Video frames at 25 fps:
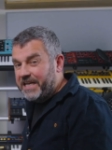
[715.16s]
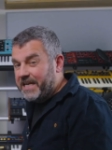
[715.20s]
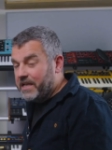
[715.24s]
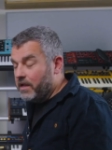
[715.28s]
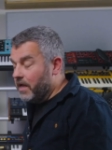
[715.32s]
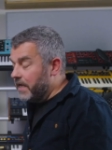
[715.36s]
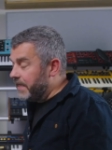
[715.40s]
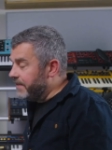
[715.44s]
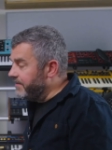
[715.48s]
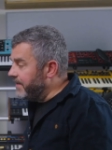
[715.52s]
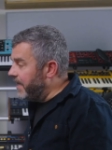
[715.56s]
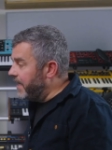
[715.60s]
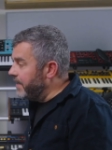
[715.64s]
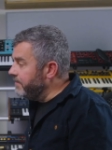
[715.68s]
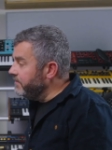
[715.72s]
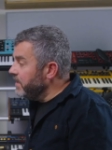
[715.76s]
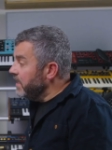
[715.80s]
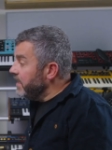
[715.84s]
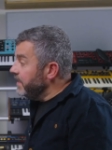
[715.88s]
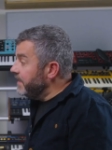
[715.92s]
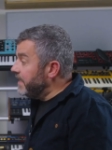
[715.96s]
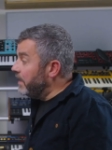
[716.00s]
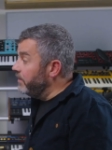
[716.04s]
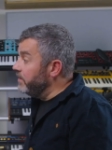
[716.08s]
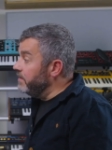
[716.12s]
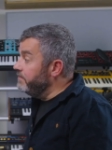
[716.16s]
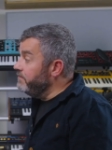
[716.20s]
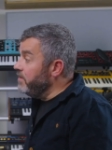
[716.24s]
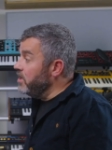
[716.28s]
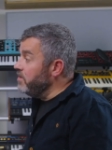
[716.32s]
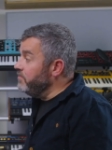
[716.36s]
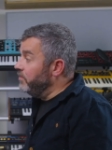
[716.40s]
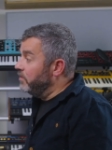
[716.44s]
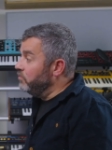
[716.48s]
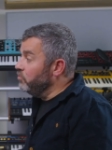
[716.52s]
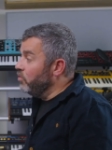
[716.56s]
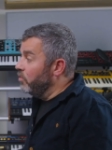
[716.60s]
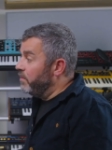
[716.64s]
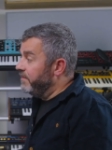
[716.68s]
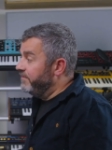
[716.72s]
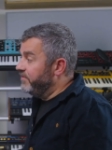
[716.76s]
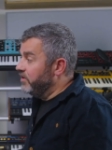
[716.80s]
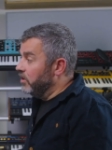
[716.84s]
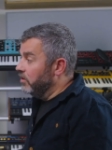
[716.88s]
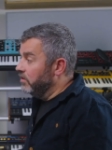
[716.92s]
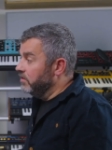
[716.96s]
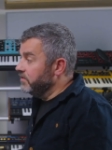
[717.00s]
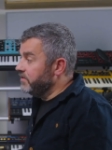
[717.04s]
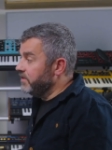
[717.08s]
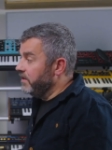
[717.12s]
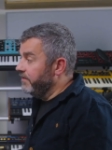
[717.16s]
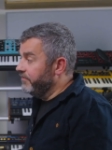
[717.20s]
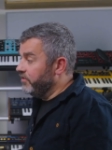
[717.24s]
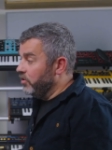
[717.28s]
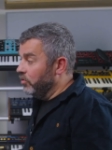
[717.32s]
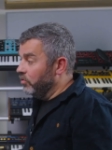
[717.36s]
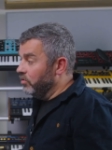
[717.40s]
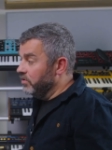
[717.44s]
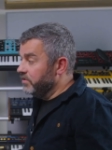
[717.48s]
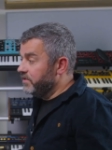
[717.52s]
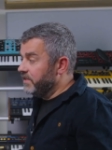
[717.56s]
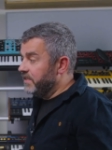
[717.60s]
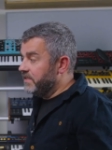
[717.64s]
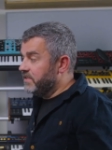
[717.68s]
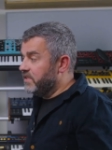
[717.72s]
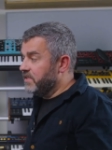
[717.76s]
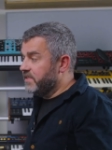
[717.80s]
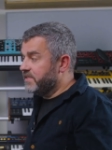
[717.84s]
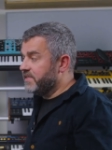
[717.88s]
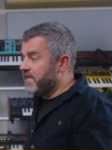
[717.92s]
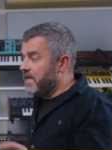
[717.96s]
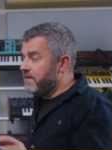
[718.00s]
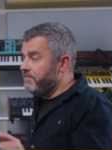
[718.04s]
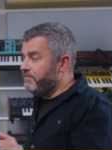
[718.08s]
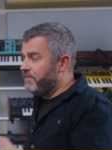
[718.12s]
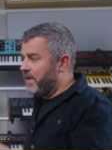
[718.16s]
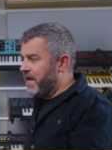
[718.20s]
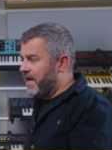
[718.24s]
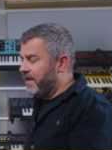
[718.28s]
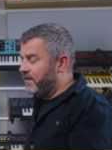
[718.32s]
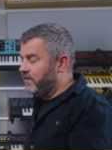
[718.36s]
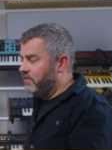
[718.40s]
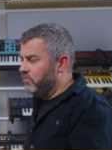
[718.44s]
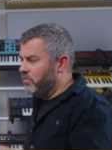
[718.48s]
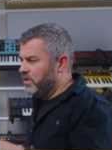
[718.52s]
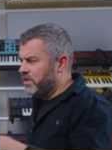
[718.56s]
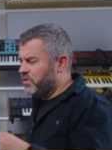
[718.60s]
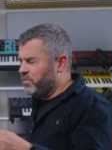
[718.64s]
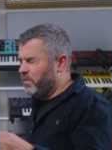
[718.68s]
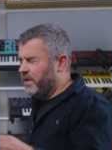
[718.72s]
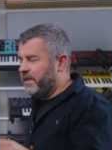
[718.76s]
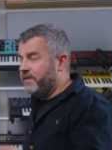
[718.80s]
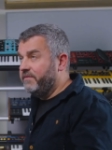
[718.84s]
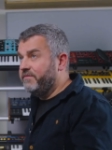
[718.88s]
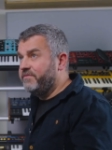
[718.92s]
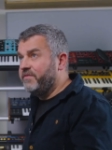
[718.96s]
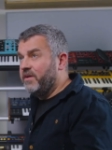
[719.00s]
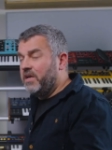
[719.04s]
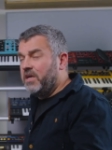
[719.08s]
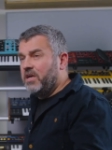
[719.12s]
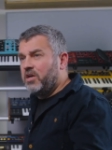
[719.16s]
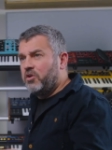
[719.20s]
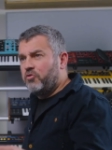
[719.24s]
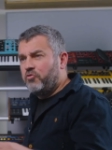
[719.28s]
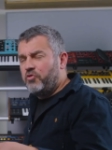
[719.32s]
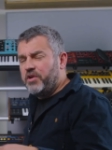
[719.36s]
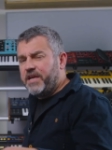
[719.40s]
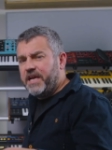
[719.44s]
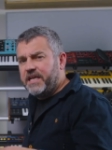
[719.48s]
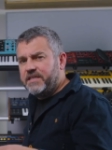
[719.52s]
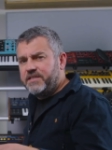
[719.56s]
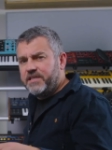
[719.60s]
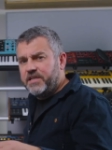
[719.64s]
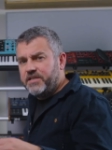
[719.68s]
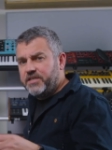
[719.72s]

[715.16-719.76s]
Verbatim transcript: like that. Now, at the moment, what we've got, of course, is the same pattern which we've created